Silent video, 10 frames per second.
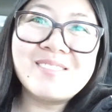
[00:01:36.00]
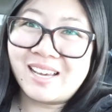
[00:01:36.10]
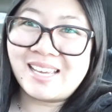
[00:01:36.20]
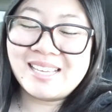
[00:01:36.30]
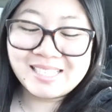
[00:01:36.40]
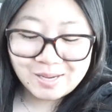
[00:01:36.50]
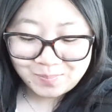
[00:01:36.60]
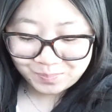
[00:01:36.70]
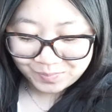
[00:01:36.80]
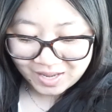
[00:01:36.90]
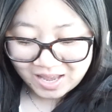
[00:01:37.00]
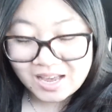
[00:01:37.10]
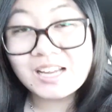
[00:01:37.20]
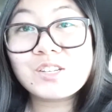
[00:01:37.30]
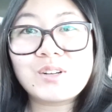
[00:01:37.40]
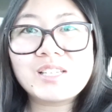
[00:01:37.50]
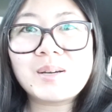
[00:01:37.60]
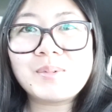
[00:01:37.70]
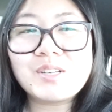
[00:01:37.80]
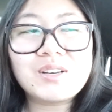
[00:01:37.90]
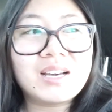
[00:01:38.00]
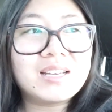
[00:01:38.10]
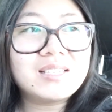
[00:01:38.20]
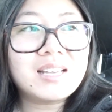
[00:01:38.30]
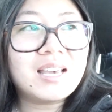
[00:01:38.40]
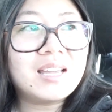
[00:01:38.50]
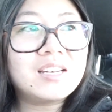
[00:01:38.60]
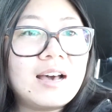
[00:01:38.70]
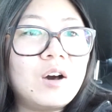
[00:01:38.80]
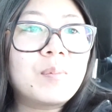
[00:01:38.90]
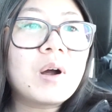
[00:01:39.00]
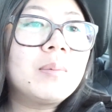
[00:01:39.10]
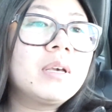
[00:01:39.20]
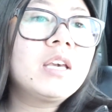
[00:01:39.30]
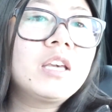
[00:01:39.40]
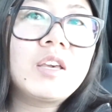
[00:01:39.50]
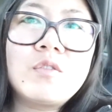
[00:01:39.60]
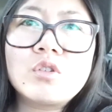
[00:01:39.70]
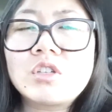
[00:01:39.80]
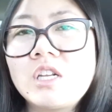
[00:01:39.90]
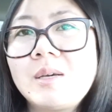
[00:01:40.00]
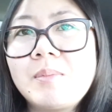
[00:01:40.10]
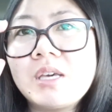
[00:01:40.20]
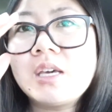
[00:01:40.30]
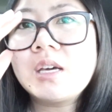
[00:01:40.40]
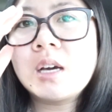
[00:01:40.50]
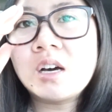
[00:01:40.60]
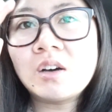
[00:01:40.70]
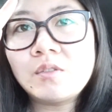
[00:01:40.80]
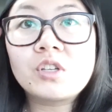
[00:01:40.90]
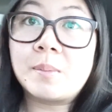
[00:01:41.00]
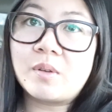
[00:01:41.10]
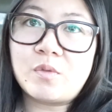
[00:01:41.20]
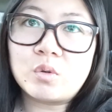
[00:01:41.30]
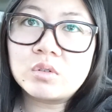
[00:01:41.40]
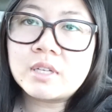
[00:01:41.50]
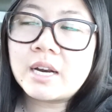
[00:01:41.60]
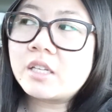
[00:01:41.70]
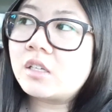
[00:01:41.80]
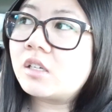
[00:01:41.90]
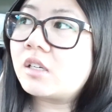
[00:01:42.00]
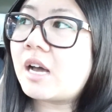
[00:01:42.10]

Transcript: anyways uh, I just wanted to update you guys and I'll probably give you a sneak peek of some of the photos that I took